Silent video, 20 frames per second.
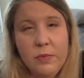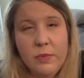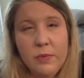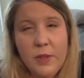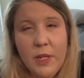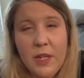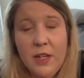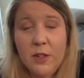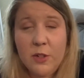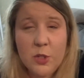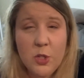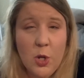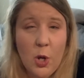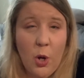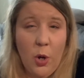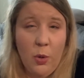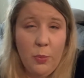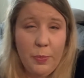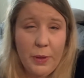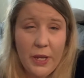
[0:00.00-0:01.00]
here's to
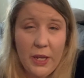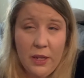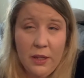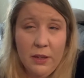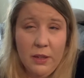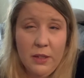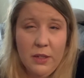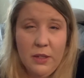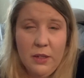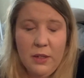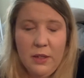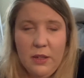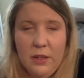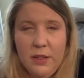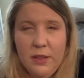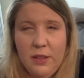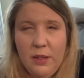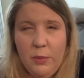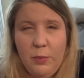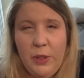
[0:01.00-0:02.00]
hoping
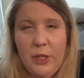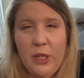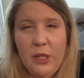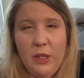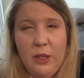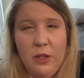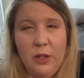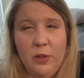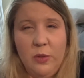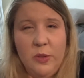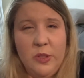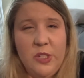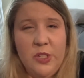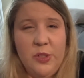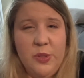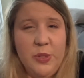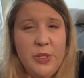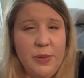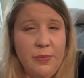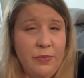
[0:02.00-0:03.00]
that we can go
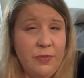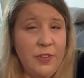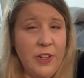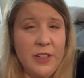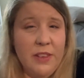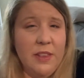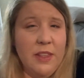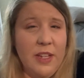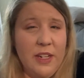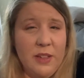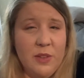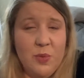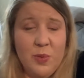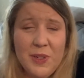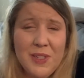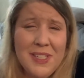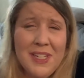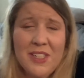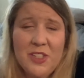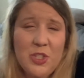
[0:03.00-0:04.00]
do some fun things where
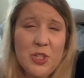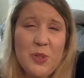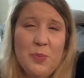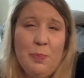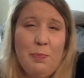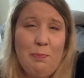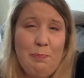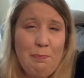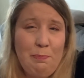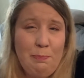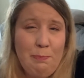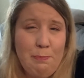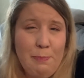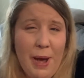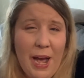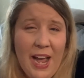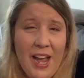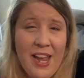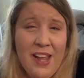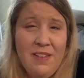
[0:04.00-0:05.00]
it's not just
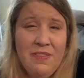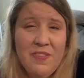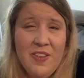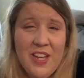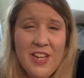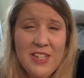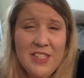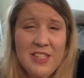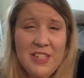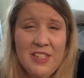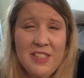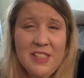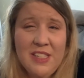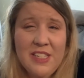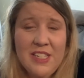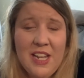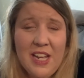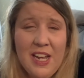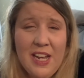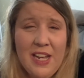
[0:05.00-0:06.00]
my face all the
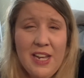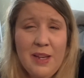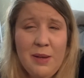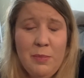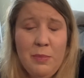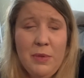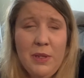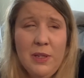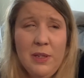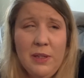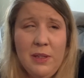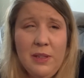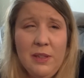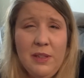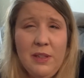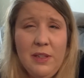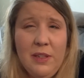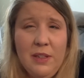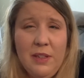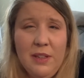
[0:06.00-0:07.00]
time.
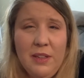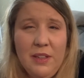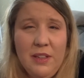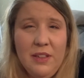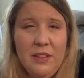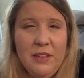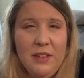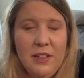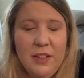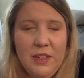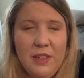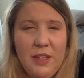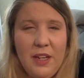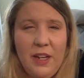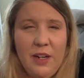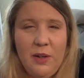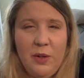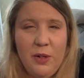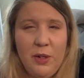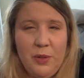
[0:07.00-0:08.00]
I
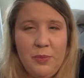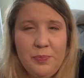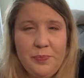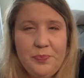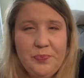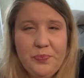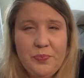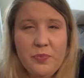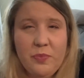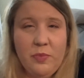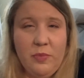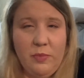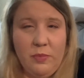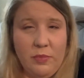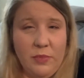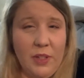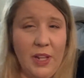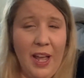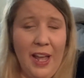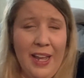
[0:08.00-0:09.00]
don't know.
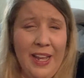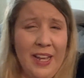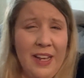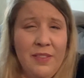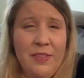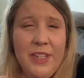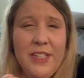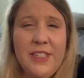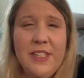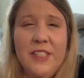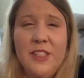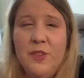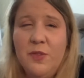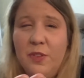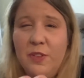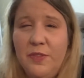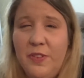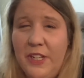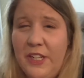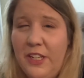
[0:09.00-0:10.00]
I have ideas
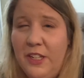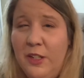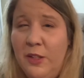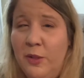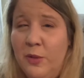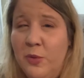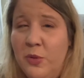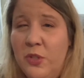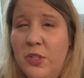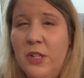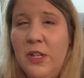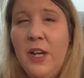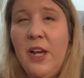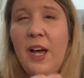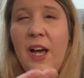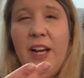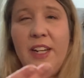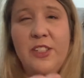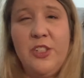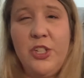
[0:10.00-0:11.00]
for videos.
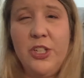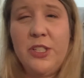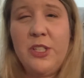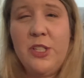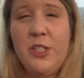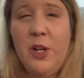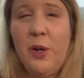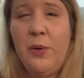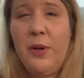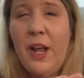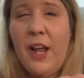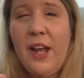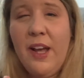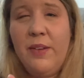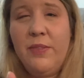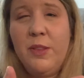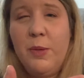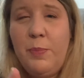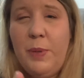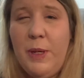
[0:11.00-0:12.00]
I just don't
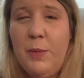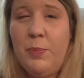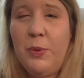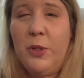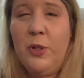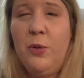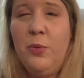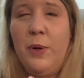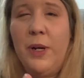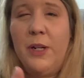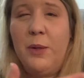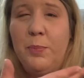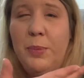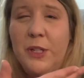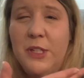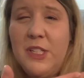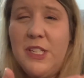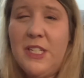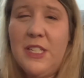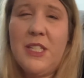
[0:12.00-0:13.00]
have the people who want to
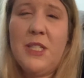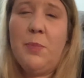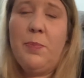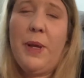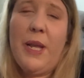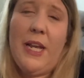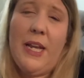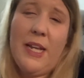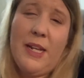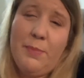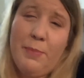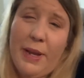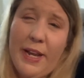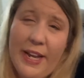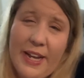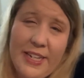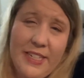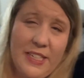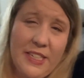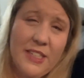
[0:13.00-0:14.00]
participate in my
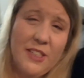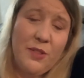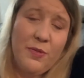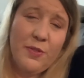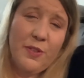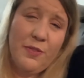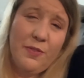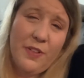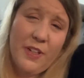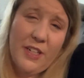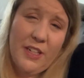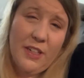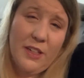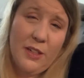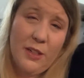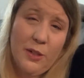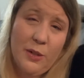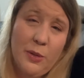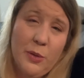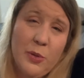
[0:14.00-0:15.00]
ideas for
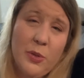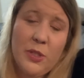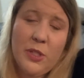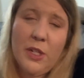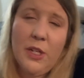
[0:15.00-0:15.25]
videos.